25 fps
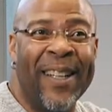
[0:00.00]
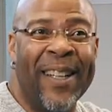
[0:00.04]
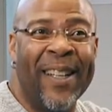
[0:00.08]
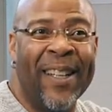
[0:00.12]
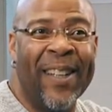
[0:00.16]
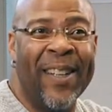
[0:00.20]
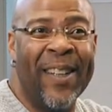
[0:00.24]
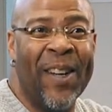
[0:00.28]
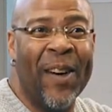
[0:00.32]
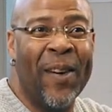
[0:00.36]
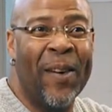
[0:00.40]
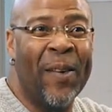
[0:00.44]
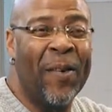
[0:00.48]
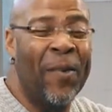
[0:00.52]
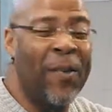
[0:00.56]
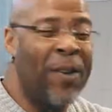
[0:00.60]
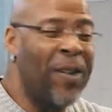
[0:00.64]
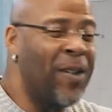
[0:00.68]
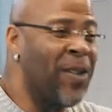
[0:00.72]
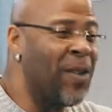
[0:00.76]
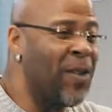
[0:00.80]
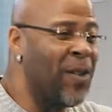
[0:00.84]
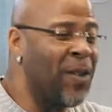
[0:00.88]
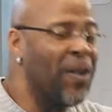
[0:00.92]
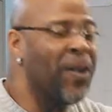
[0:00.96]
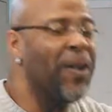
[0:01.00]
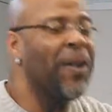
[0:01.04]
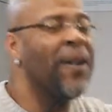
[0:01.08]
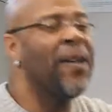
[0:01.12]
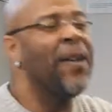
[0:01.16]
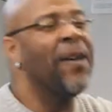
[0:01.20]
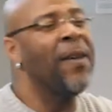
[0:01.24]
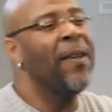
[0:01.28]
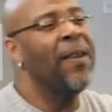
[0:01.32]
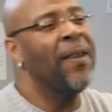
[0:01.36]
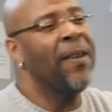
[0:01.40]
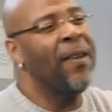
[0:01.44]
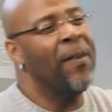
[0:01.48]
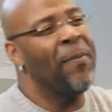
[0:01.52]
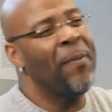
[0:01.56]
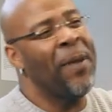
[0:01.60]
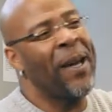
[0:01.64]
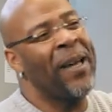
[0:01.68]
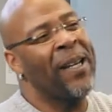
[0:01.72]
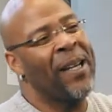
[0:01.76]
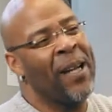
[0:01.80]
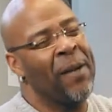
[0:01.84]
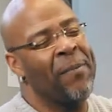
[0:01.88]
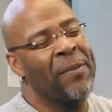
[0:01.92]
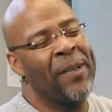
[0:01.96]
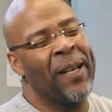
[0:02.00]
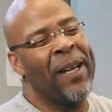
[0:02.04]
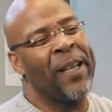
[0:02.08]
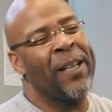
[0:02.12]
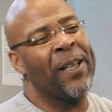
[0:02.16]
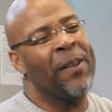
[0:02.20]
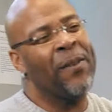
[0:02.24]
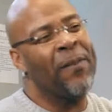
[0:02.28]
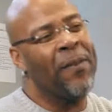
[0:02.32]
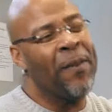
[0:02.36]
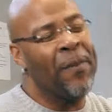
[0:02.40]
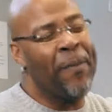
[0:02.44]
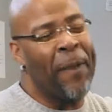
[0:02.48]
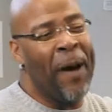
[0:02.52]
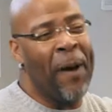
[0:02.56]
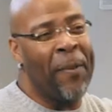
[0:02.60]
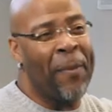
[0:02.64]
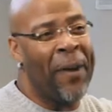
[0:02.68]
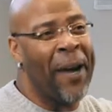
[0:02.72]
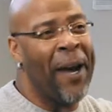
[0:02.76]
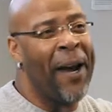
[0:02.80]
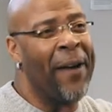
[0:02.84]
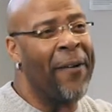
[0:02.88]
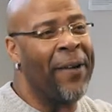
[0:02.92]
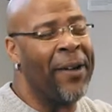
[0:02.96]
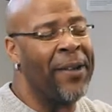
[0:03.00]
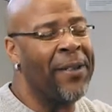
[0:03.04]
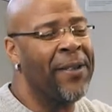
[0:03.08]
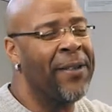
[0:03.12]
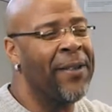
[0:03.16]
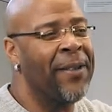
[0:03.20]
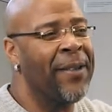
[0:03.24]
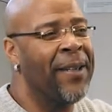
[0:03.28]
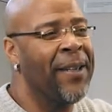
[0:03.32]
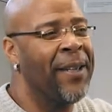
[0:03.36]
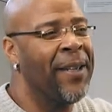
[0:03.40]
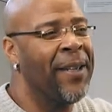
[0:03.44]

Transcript: you know, which is the main objective of my parents.